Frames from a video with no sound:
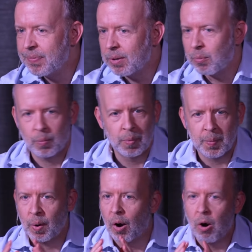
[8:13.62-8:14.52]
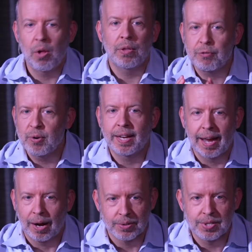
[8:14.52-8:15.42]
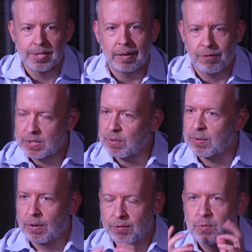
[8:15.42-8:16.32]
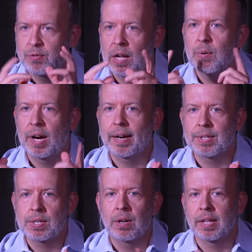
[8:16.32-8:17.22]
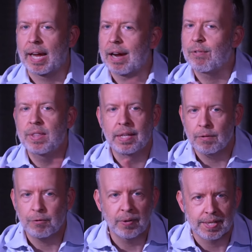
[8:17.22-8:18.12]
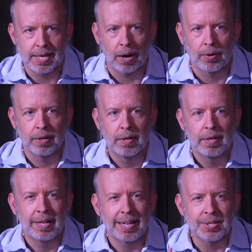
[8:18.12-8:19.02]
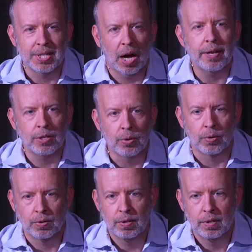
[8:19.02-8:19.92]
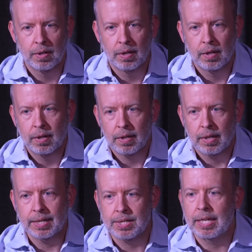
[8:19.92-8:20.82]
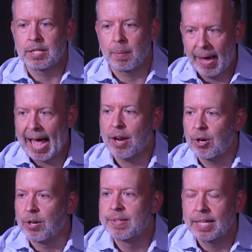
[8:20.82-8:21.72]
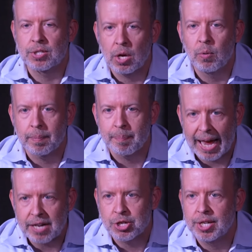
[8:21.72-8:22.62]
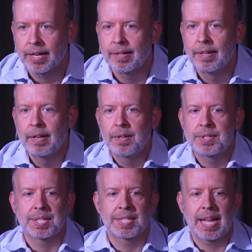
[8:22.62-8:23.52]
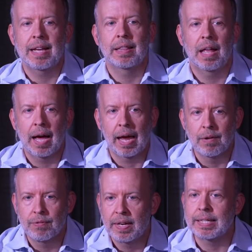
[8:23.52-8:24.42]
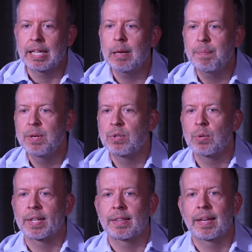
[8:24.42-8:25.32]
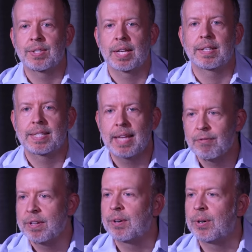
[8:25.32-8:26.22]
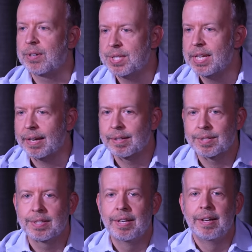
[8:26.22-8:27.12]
Remember, all the freak outs, if you follow a highest calling, everything that freaks out is not you. It's a pattern that's going batshit to stay alive and keep you doing things at a 7 or a 6,